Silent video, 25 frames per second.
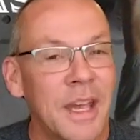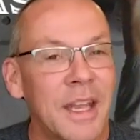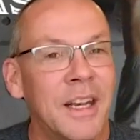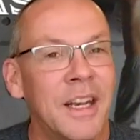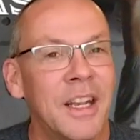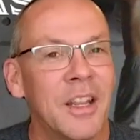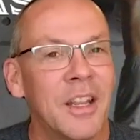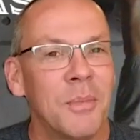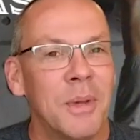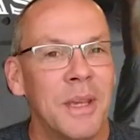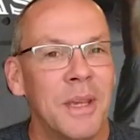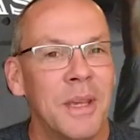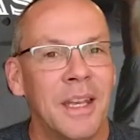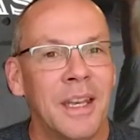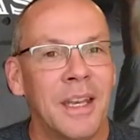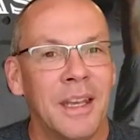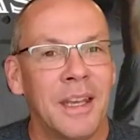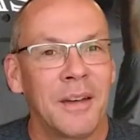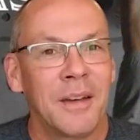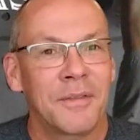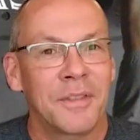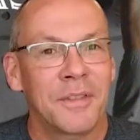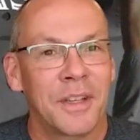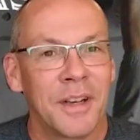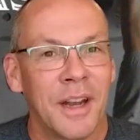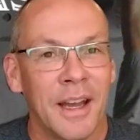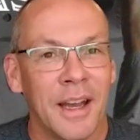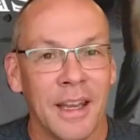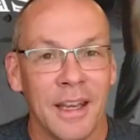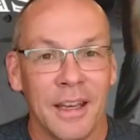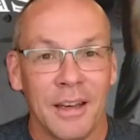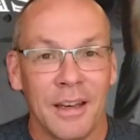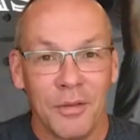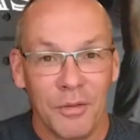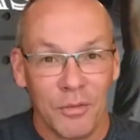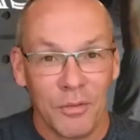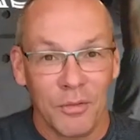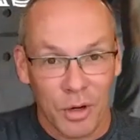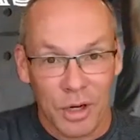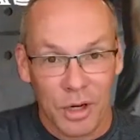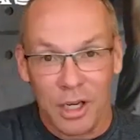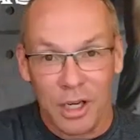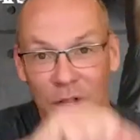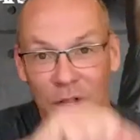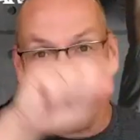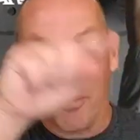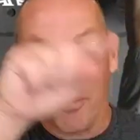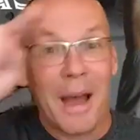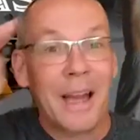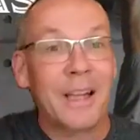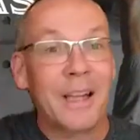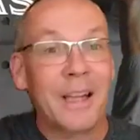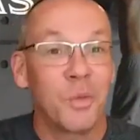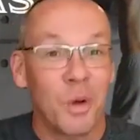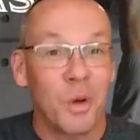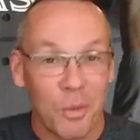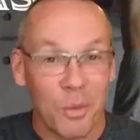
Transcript: said it at the beginning of tonight. We're going to go back